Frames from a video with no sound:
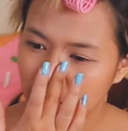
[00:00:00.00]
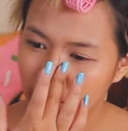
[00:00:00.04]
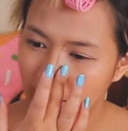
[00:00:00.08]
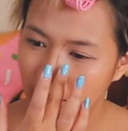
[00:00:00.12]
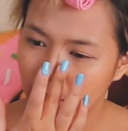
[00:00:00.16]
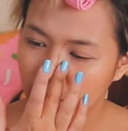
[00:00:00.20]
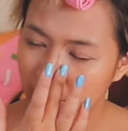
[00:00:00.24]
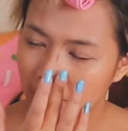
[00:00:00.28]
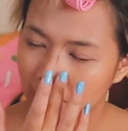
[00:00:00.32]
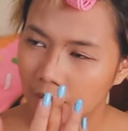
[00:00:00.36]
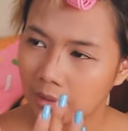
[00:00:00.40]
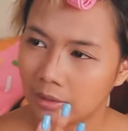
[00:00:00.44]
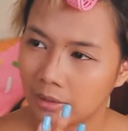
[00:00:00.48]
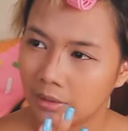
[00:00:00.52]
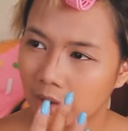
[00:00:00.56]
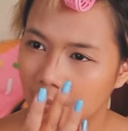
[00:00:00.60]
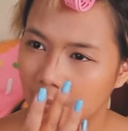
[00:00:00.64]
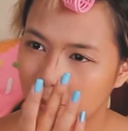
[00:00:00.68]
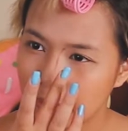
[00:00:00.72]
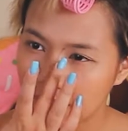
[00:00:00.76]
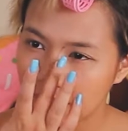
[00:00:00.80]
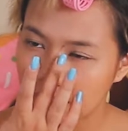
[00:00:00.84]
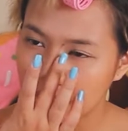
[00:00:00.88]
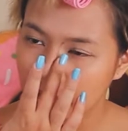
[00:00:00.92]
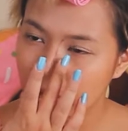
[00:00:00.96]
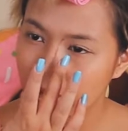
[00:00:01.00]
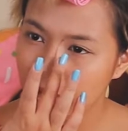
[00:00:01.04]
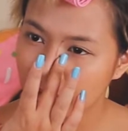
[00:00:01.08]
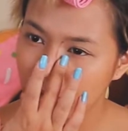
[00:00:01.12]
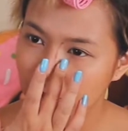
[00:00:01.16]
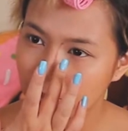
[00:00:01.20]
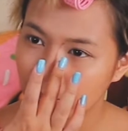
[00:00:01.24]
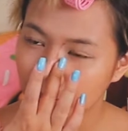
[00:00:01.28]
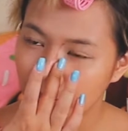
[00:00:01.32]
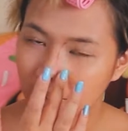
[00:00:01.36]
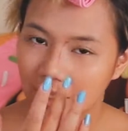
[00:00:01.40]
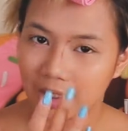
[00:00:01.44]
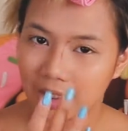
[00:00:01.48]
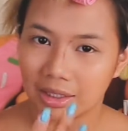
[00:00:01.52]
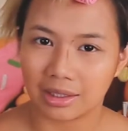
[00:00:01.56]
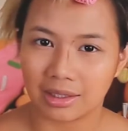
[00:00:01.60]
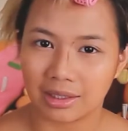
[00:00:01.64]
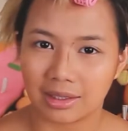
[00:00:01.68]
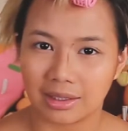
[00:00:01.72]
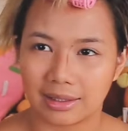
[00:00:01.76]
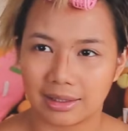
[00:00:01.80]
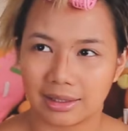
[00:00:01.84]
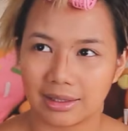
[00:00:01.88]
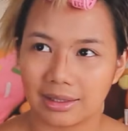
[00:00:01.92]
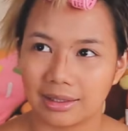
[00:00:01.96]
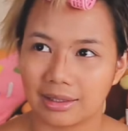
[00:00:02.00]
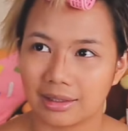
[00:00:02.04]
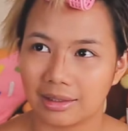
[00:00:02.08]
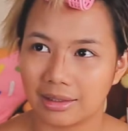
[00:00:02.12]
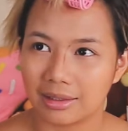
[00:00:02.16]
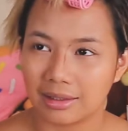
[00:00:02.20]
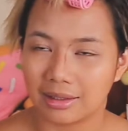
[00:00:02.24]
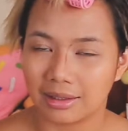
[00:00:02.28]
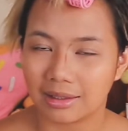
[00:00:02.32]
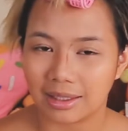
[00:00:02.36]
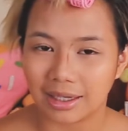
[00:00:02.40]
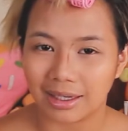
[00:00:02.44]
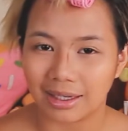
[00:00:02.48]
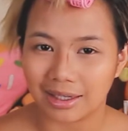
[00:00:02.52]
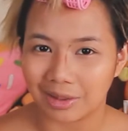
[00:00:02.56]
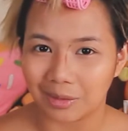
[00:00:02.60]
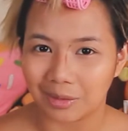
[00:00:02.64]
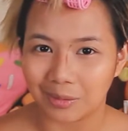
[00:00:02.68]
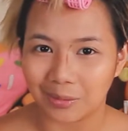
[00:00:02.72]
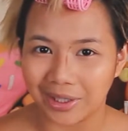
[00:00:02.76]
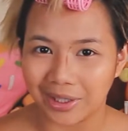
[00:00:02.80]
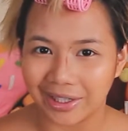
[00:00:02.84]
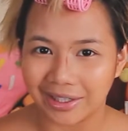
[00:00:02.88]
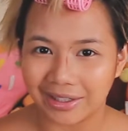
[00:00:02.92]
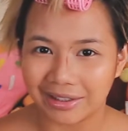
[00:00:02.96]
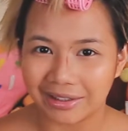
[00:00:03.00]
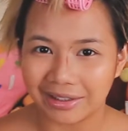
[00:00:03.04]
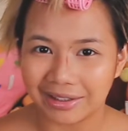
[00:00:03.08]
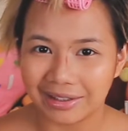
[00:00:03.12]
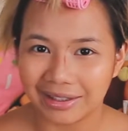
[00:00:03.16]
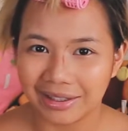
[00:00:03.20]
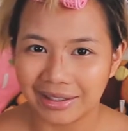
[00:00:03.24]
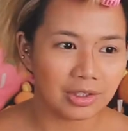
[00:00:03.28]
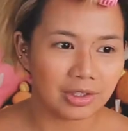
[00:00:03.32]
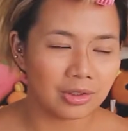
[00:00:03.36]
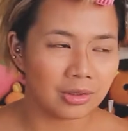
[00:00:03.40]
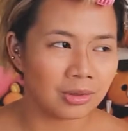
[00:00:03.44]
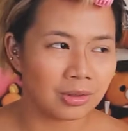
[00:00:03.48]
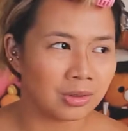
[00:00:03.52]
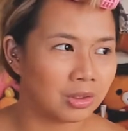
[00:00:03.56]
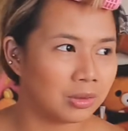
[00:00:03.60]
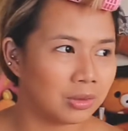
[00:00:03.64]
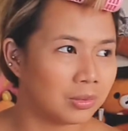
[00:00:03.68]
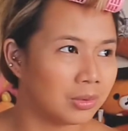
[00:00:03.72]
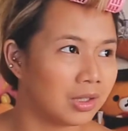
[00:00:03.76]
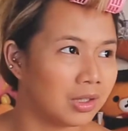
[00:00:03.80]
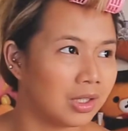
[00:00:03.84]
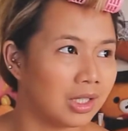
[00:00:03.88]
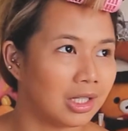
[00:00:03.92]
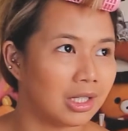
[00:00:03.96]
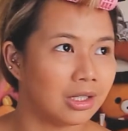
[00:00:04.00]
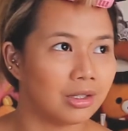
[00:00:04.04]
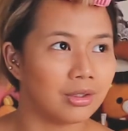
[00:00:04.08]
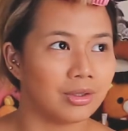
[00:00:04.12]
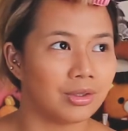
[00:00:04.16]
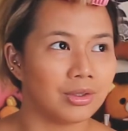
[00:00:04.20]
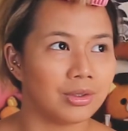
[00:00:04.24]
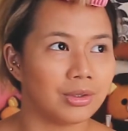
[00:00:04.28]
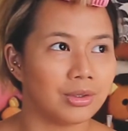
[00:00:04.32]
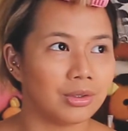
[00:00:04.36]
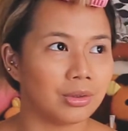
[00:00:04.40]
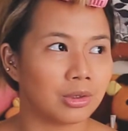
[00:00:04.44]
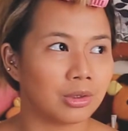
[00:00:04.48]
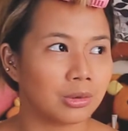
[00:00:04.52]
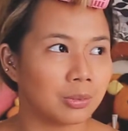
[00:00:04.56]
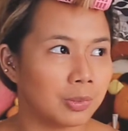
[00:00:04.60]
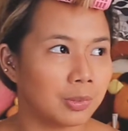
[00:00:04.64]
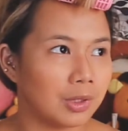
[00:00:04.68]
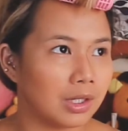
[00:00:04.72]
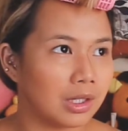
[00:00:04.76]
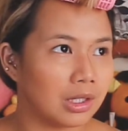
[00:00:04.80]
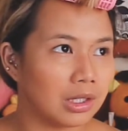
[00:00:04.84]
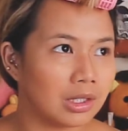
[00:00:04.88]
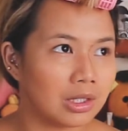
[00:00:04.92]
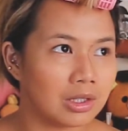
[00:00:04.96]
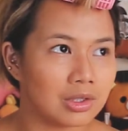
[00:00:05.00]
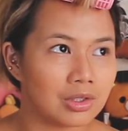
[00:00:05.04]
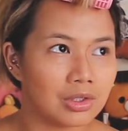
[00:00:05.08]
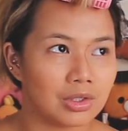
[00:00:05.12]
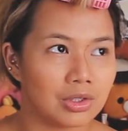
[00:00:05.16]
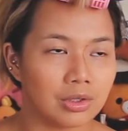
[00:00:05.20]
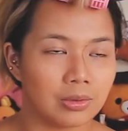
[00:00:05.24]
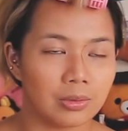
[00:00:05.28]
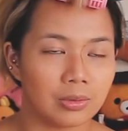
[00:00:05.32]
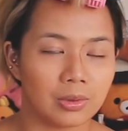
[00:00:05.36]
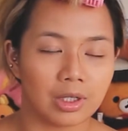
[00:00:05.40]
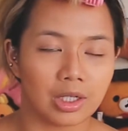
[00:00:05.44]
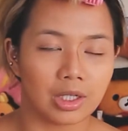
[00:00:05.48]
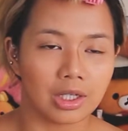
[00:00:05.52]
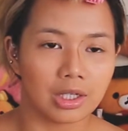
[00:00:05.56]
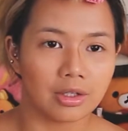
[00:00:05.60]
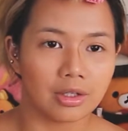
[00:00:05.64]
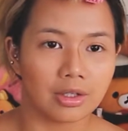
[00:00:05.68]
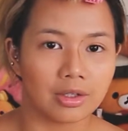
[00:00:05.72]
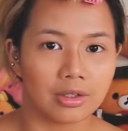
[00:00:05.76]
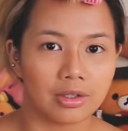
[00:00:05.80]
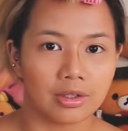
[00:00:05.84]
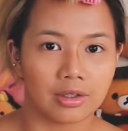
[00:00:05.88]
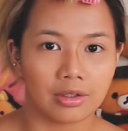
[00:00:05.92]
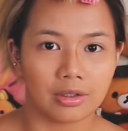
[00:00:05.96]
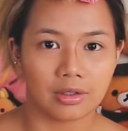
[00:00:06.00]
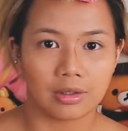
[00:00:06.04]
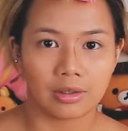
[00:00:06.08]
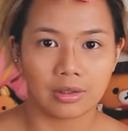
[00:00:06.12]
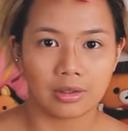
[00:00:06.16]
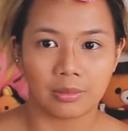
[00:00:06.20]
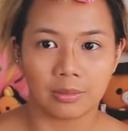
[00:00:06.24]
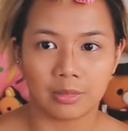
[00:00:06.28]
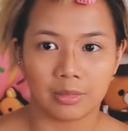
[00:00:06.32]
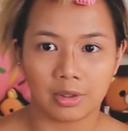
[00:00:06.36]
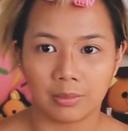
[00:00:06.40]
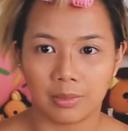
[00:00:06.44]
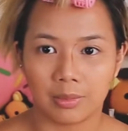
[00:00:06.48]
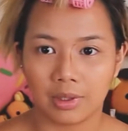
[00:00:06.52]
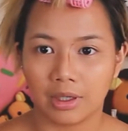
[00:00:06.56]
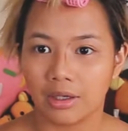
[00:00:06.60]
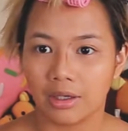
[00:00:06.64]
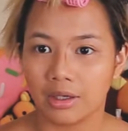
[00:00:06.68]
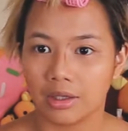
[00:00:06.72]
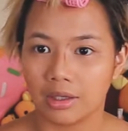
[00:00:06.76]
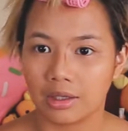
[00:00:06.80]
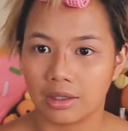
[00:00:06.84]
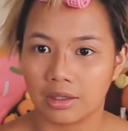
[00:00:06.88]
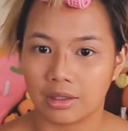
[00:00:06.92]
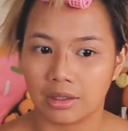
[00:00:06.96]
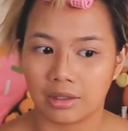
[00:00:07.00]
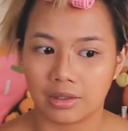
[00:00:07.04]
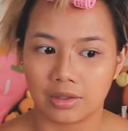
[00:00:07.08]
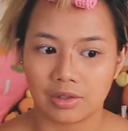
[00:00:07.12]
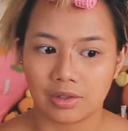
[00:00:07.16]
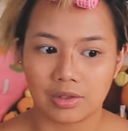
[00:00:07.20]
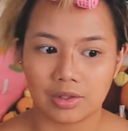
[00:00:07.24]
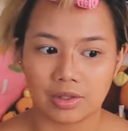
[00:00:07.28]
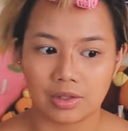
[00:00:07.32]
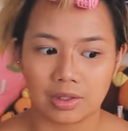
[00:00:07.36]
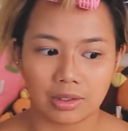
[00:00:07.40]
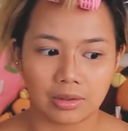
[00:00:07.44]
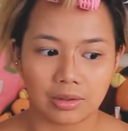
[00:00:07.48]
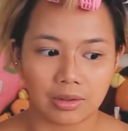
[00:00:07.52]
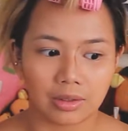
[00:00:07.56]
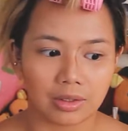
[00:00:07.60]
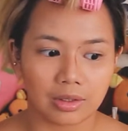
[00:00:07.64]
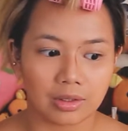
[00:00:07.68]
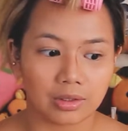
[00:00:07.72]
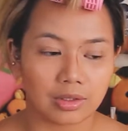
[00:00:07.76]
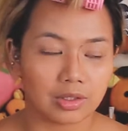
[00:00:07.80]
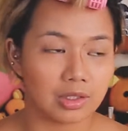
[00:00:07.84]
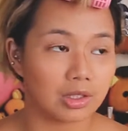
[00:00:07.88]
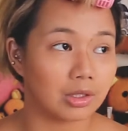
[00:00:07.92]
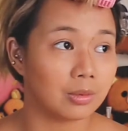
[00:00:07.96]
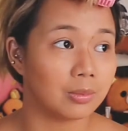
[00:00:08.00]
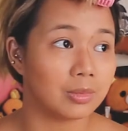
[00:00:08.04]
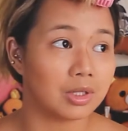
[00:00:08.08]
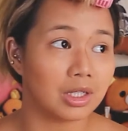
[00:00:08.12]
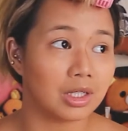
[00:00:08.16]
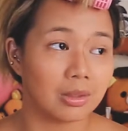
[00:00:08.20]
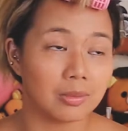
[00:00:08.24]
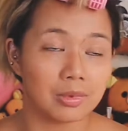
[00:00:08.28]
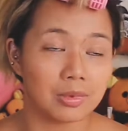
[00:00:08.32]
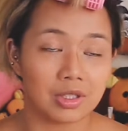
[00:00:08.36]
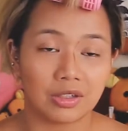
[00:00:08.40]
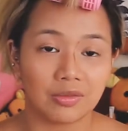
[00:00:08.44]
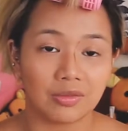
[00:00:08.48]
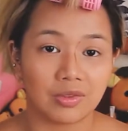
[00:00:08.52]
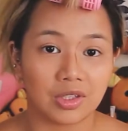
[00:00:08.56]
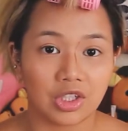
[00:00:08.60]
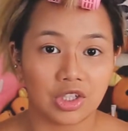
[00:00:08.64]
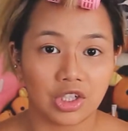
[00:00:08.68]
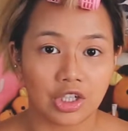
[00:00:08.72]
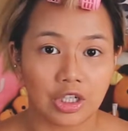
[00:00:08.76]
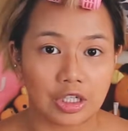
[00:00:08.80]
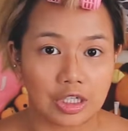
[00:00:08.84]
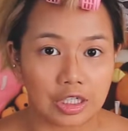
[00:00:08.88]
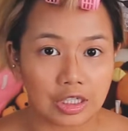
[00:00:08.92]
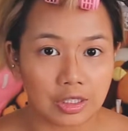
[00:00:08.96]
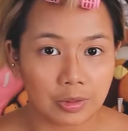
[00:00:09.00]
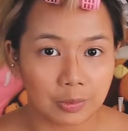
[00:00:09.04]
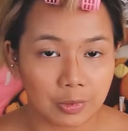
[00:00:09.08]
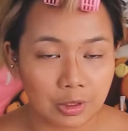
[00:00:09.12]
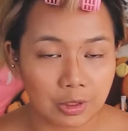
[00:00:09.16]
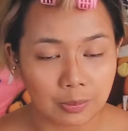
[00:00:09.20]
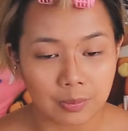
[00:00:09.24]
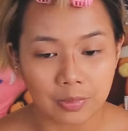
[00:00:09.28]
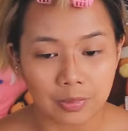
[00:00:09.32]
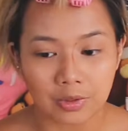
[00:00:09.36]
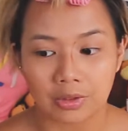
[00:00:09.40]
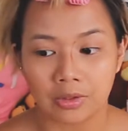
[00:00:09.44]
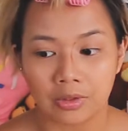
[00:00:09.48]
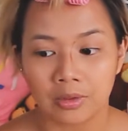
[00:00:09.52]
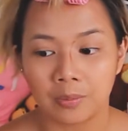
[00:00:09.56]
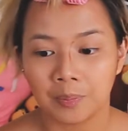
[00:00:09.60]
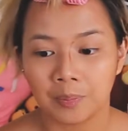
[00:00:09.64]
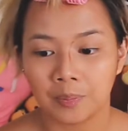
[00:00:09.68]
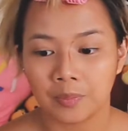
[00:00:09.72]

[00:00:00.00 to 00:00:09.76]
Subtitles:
I don't know, obsessed with getting white. You would hear Europeans, you would hear Americans, or sometimes even Chinese people,